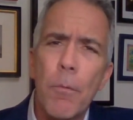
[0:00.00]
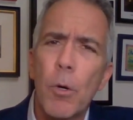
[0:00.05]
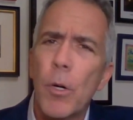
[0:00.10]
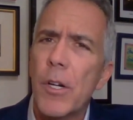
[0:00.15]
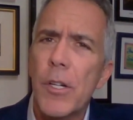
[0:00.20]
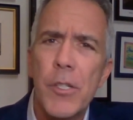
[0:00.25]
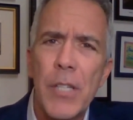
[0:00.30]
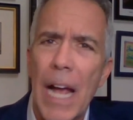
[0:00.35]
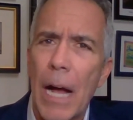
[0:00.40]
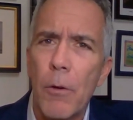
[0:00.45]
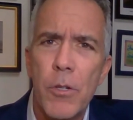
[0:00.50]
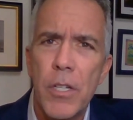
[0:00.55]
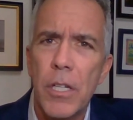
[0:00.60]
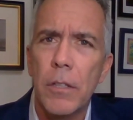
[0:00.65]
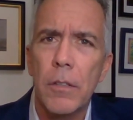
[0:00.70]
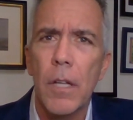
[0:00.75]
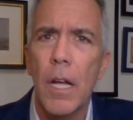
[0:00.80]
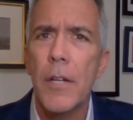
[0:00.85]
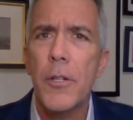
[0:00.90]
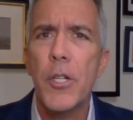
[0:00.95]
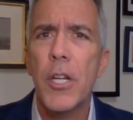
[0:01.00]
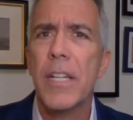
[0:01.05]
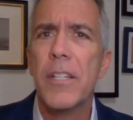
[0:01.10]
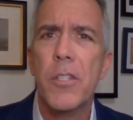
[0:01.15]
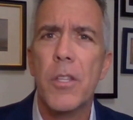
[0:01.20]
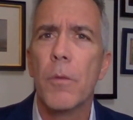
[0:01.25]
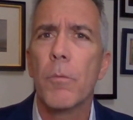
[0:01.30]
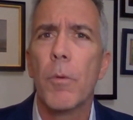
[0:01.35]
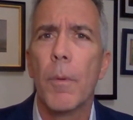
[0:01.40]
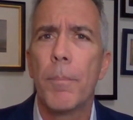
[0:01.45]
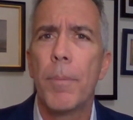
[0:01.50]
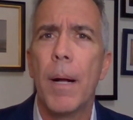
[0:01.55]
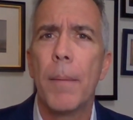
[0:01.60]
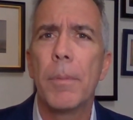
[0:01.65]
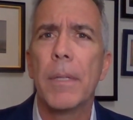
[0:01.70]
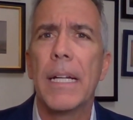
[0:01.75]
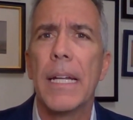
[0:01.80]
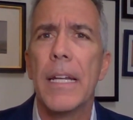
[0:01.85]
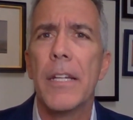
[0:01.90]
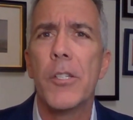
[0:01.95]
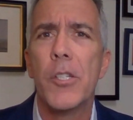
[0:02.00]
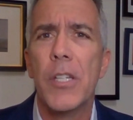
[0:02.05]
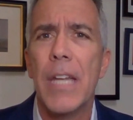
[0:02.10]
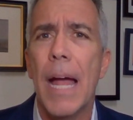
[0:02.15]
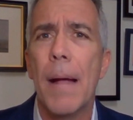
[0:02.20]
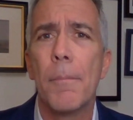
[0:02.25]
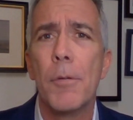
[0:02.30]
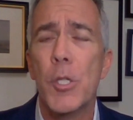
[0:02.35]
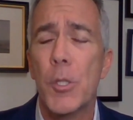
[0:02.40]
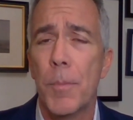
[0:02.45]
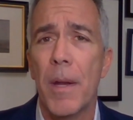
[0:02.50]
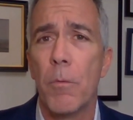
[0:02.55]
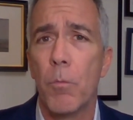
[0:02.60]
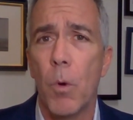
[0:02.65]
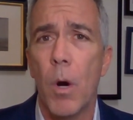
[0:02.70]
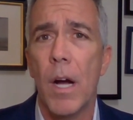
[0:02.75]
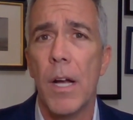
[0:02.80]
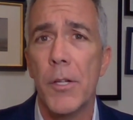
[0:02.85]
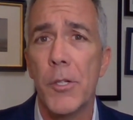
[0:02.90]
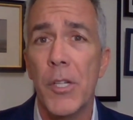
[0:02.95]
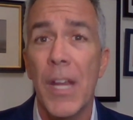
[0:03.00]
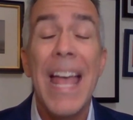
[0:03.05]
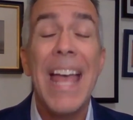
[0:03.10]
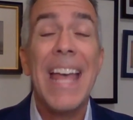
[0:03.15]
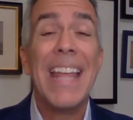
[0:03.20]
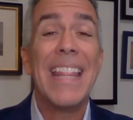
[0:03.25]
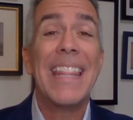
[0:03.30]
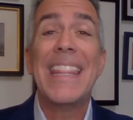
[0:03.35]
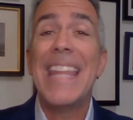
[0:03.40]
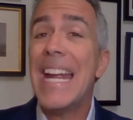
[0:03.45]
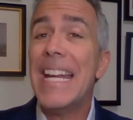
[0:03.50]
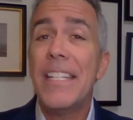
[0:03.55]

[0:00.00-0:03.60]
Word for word: they were as out to lunch as the Republican establishment was.